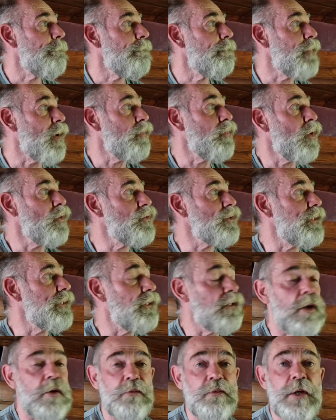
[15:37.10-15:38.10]
But mostly
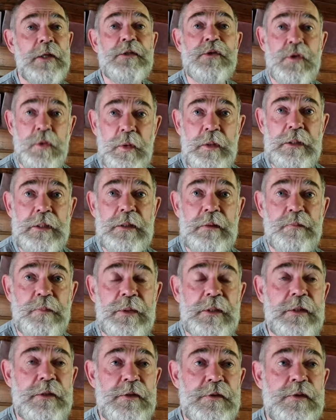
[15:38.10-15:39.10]
enough, I enjoyed it
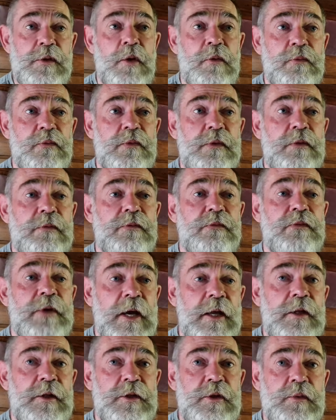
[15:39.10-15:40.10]
because of the
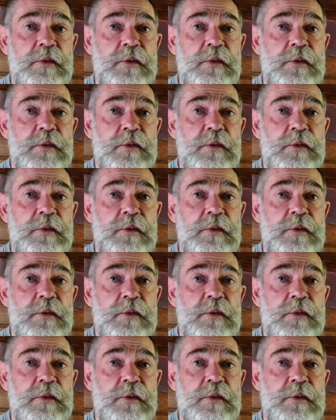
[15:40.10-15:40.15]
value,